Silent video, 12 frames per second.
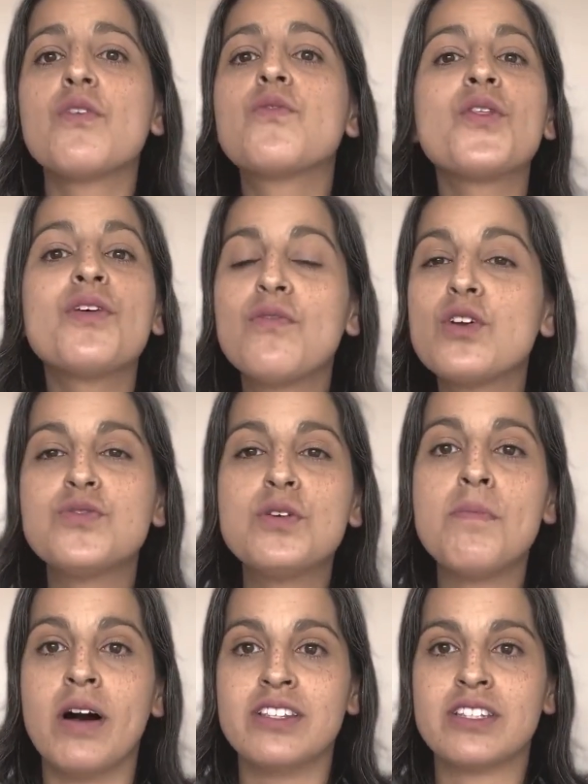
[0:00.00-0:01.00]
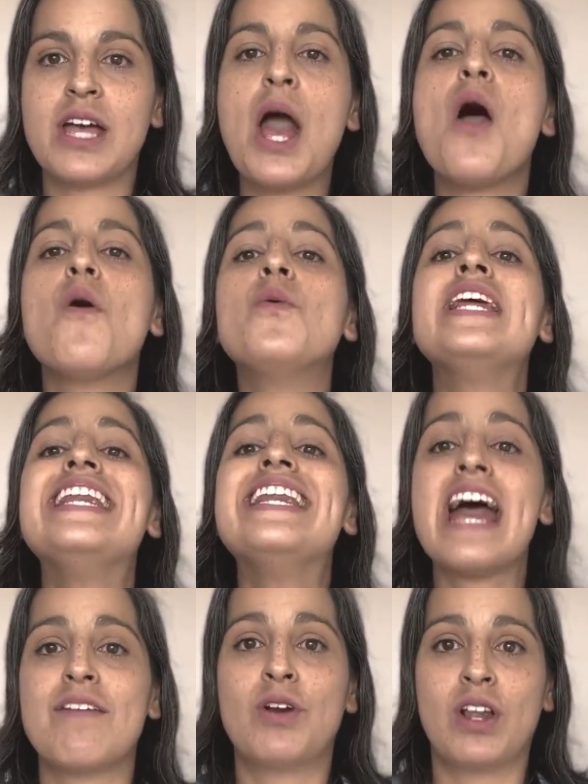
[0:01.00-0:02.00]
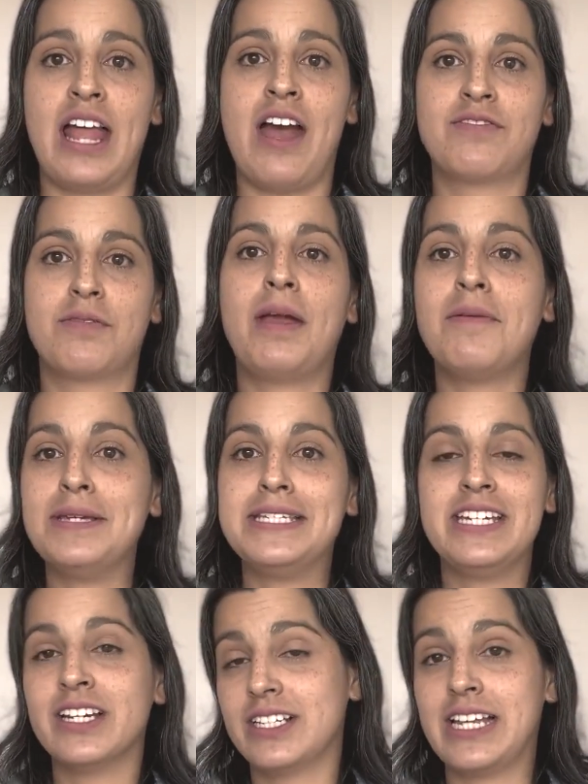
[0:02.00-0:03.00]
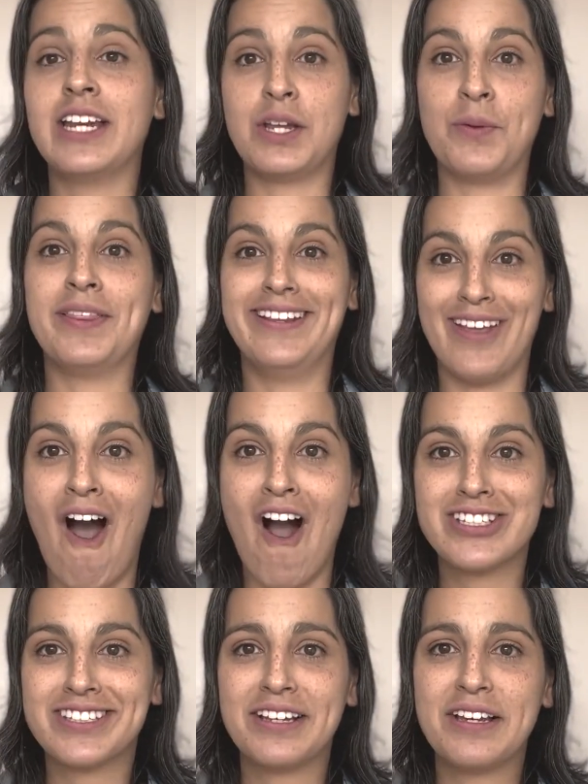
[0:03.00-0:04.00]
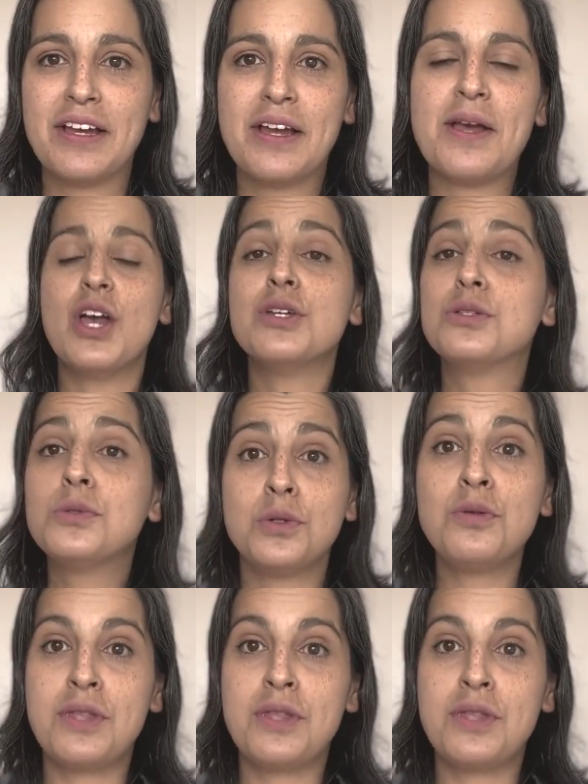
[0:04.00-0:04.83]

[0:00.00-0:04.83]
For the first few months, we never left baby T unattended with the dogs. To do